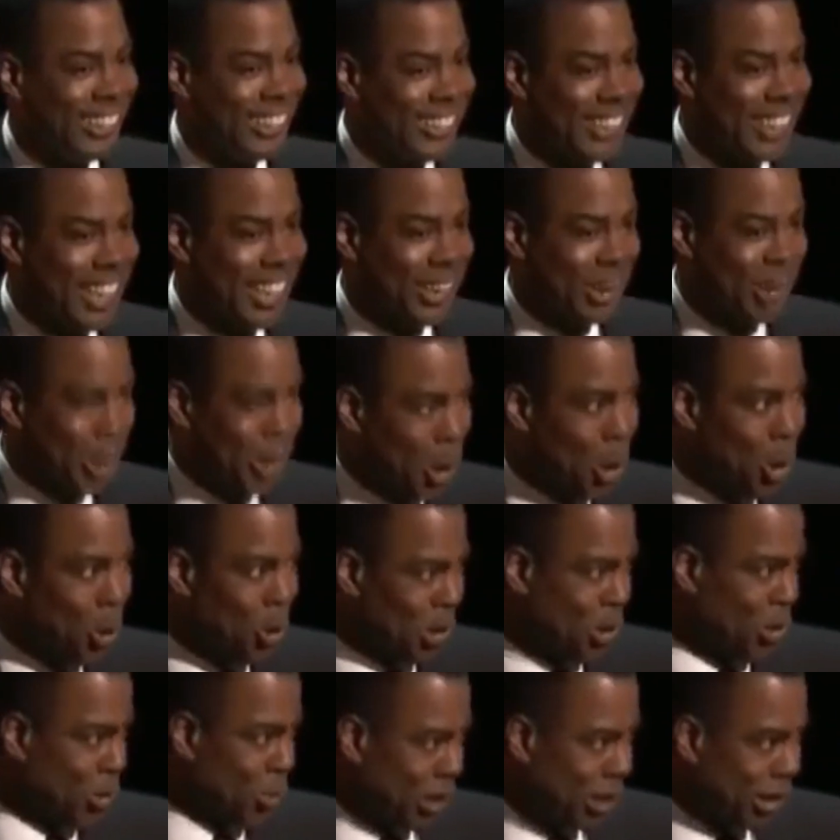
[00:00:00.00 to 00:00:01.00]
That you
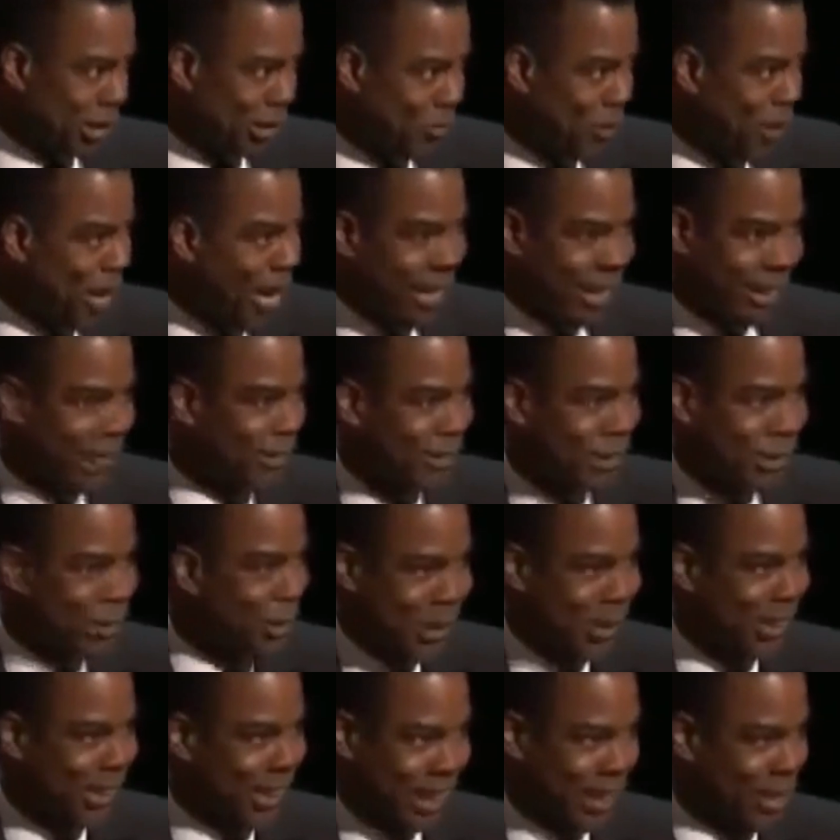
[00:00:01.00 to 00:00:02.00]
was respect. You
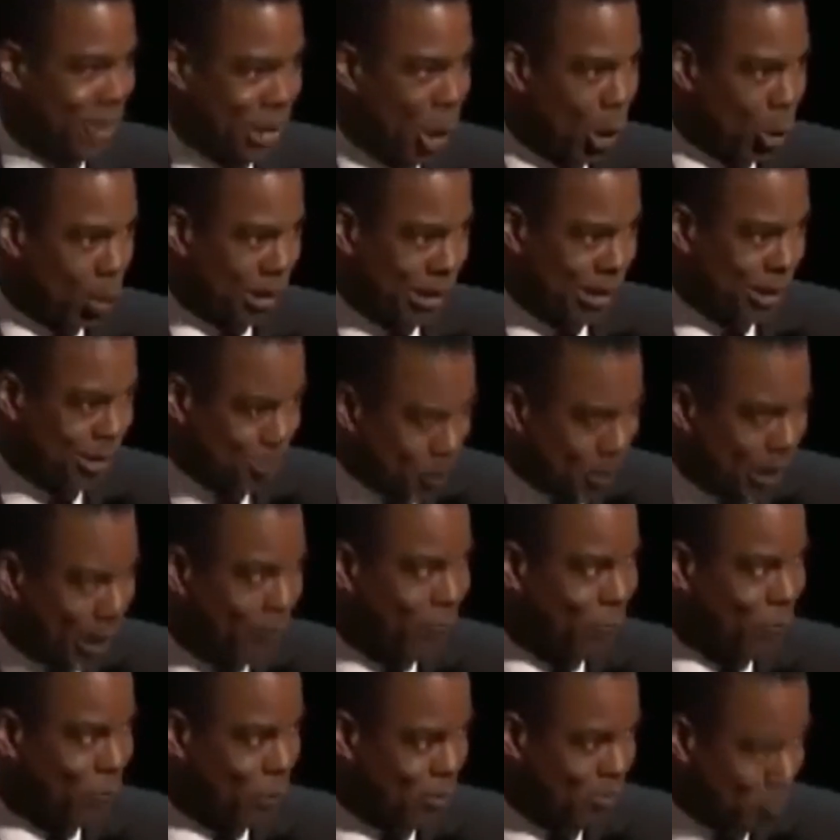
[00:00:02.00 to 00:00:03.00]
ain't getting no respect
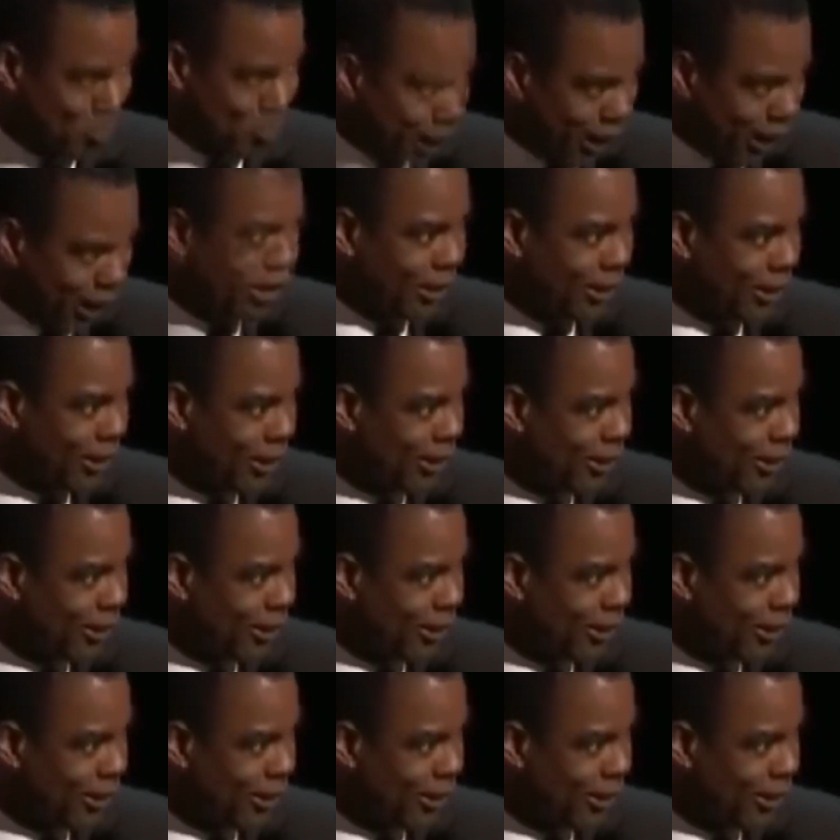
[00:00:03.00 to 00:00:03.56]
from me.